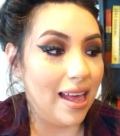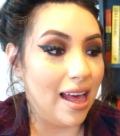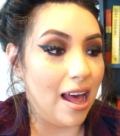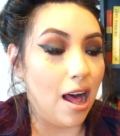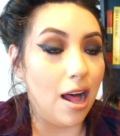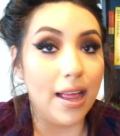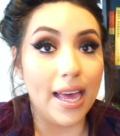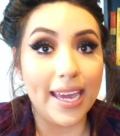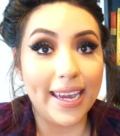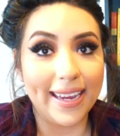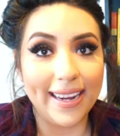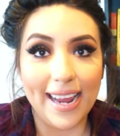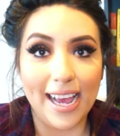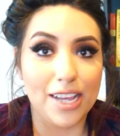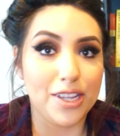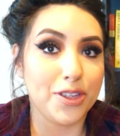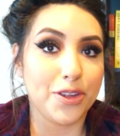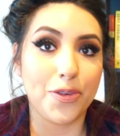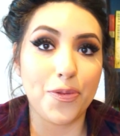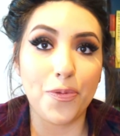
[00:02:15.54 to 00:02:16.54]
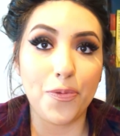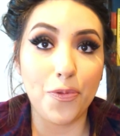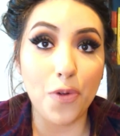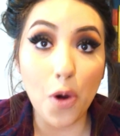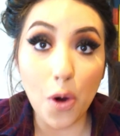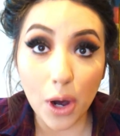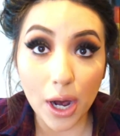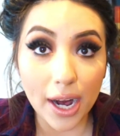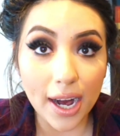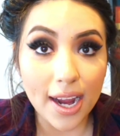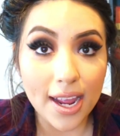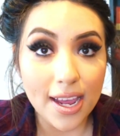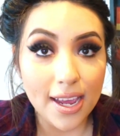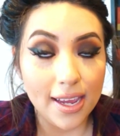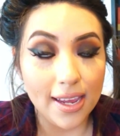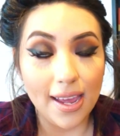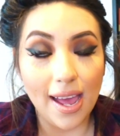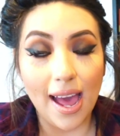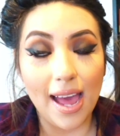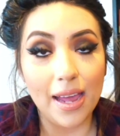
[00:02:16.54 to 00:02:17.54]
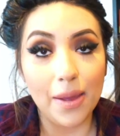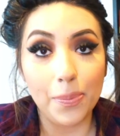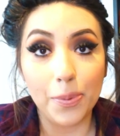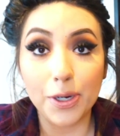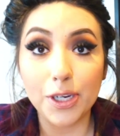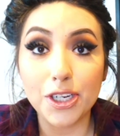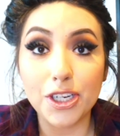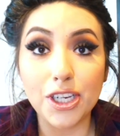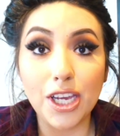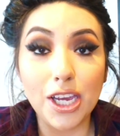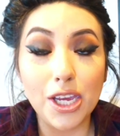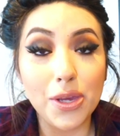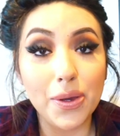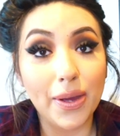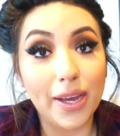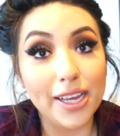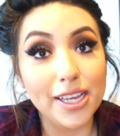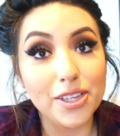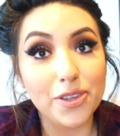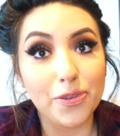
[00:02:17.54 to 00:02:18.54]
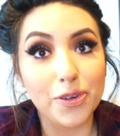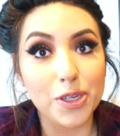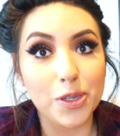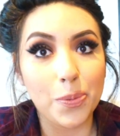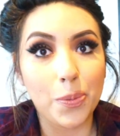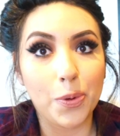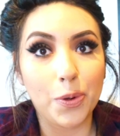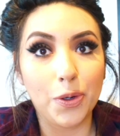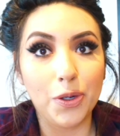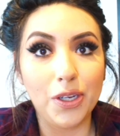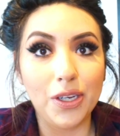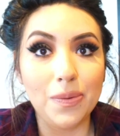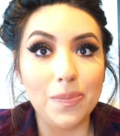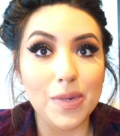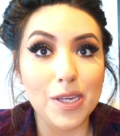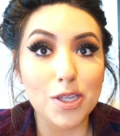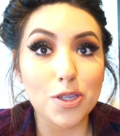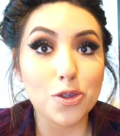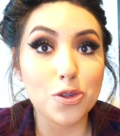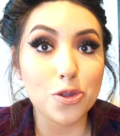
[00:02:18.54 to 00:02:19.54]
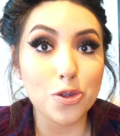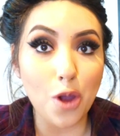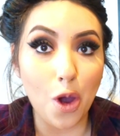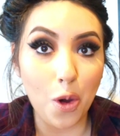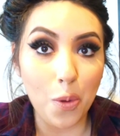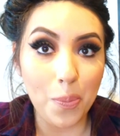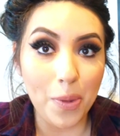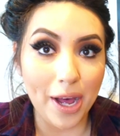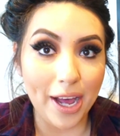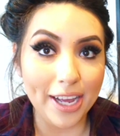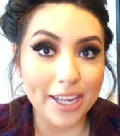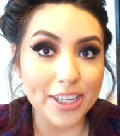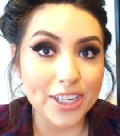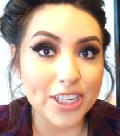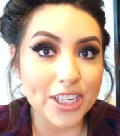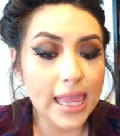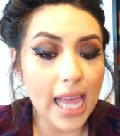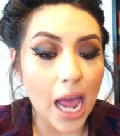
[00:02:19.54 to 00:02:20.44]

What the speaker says: all I can ask for. I appreciate you guys for supporting me so much.